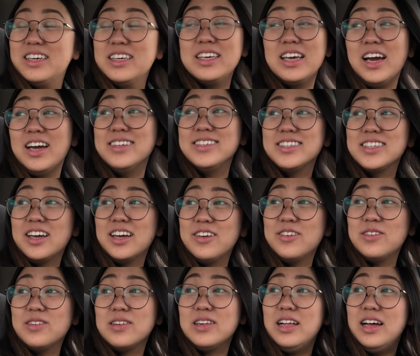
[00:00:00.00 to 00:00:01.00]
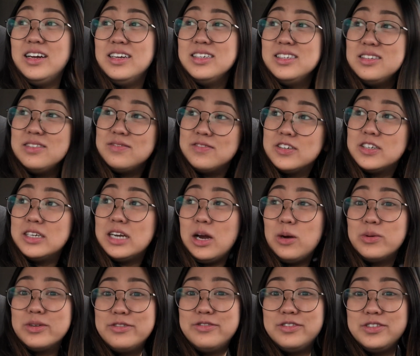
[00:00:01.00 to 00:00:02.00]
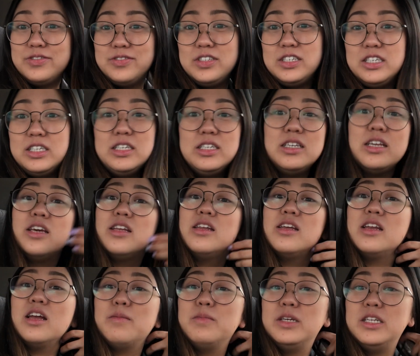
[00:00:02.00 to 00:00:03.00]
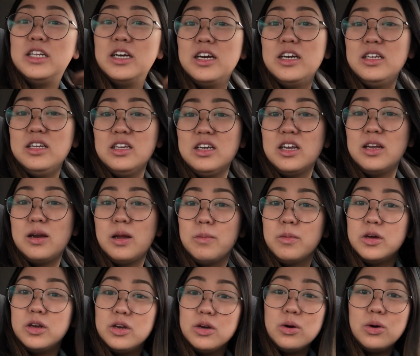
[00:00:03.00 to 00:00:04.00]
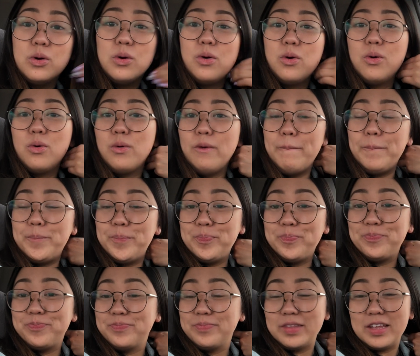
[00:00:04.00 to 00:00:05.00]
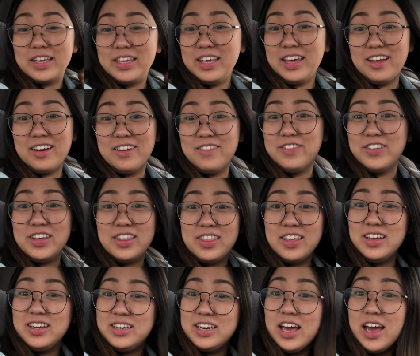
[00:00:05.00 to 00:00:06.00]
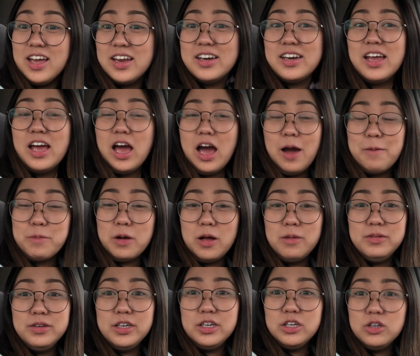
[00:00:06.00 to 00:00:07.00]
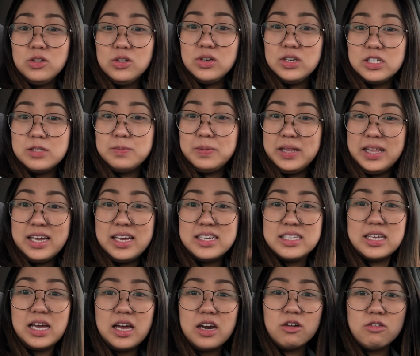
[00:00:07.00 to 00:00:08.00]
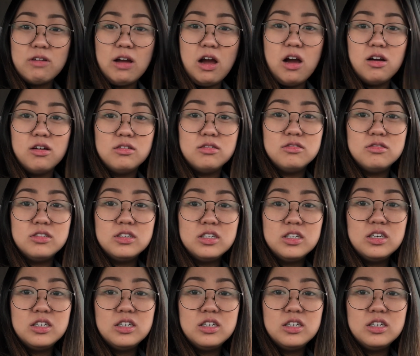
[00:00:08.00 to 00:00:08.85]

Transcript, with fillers: yeah, I just got to go to class for an hour and 15 and then I'll be done and then I'm going to go get everything done. I'm probably gonna go to his place at around